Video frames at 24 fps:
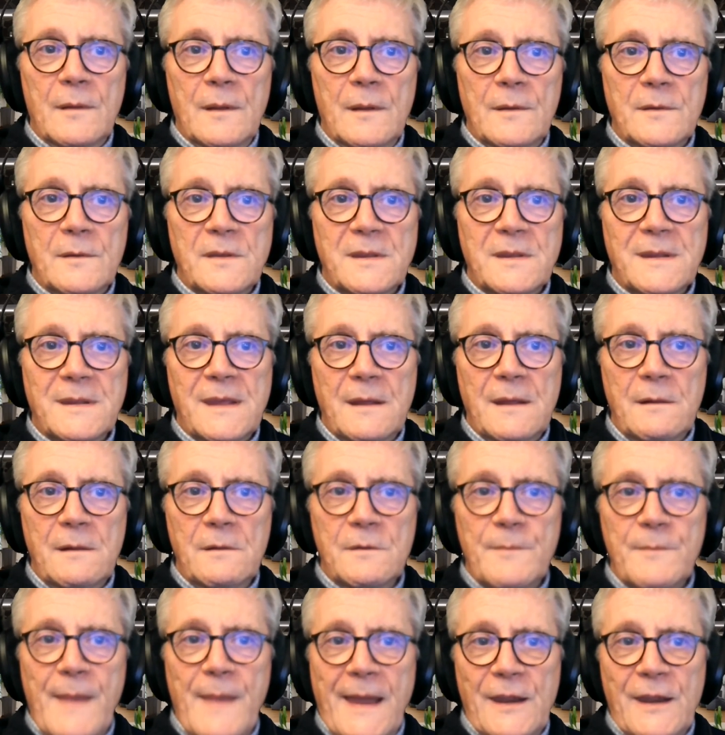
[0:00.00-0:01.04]

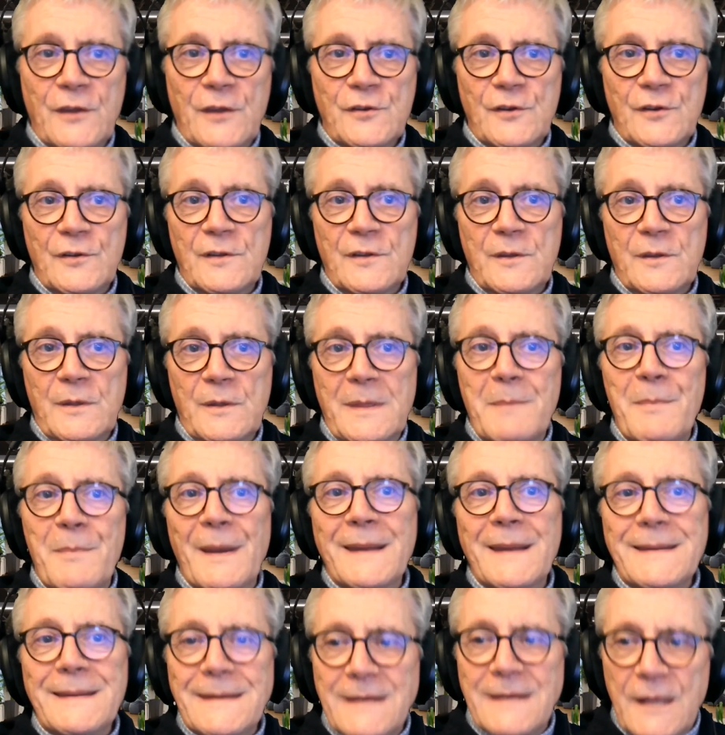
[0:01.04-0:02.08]
skilled managers, the
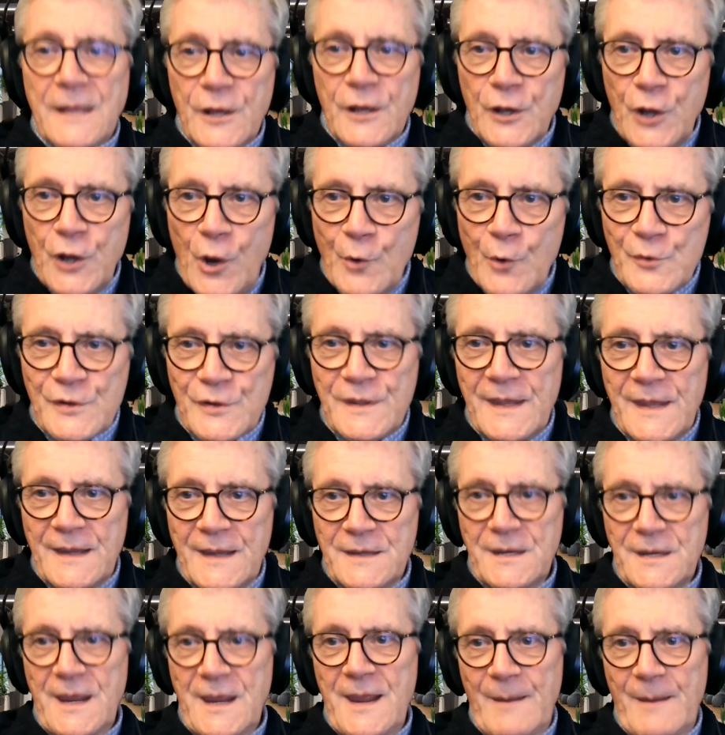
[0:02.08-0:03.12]
ability to coach their
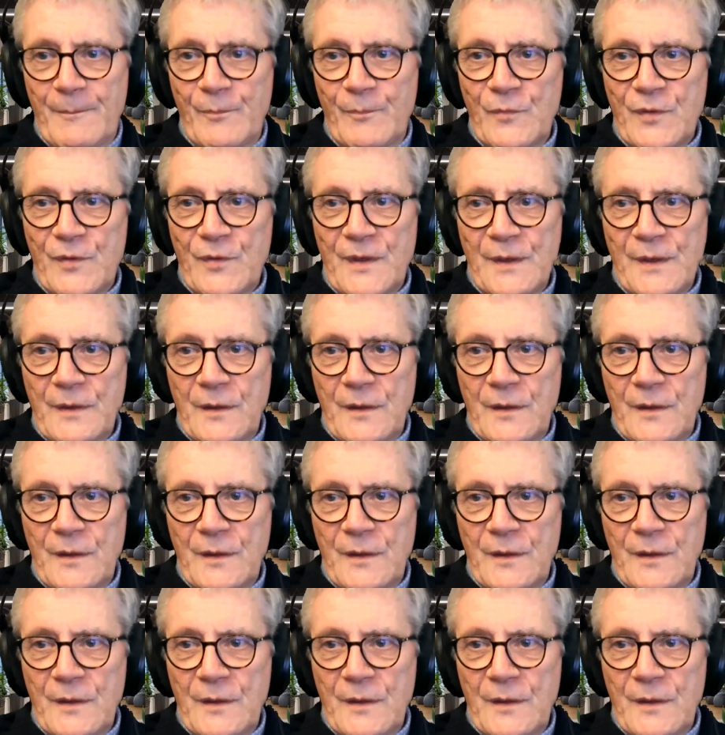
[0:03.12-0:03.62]
teams,